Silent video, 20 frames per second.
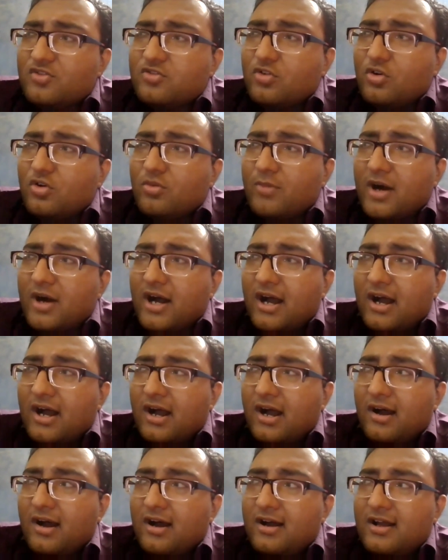
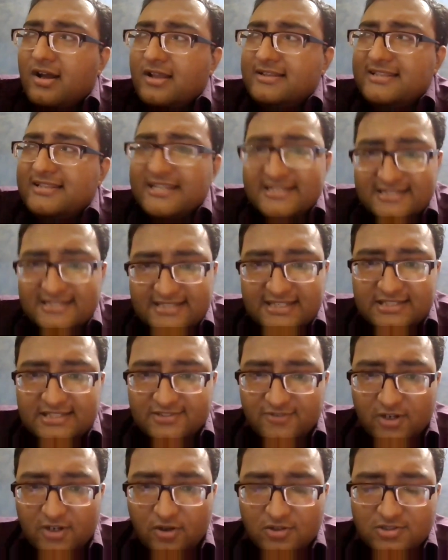So these
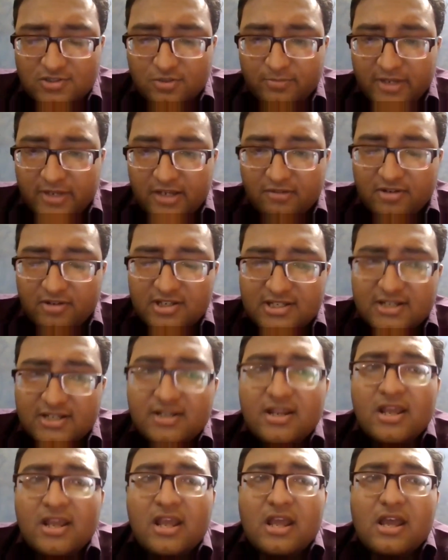things are also being written.
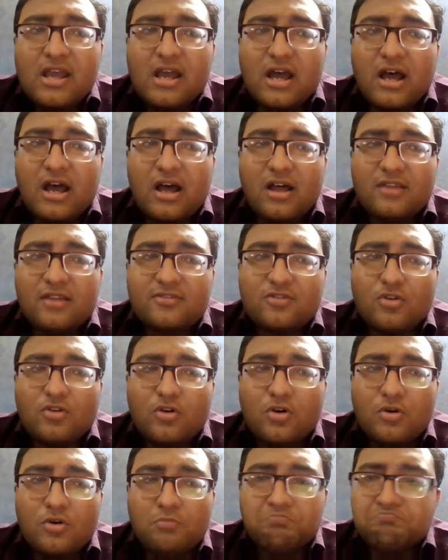
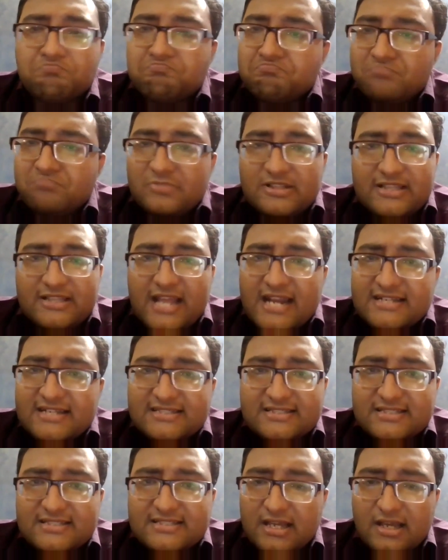So
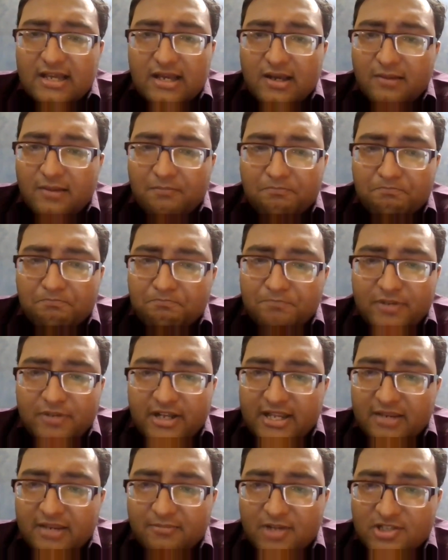that's
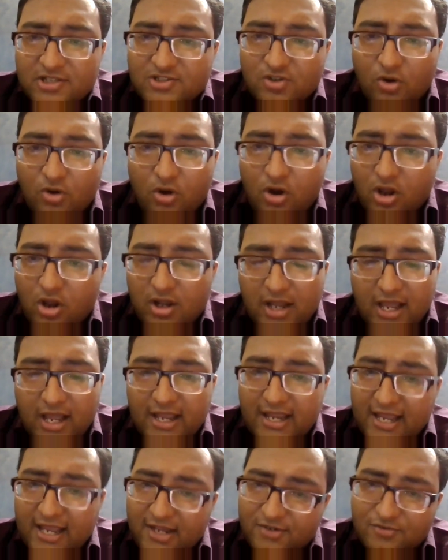pretty much all I
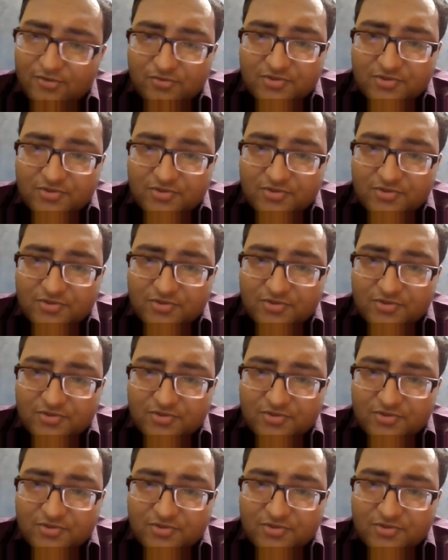had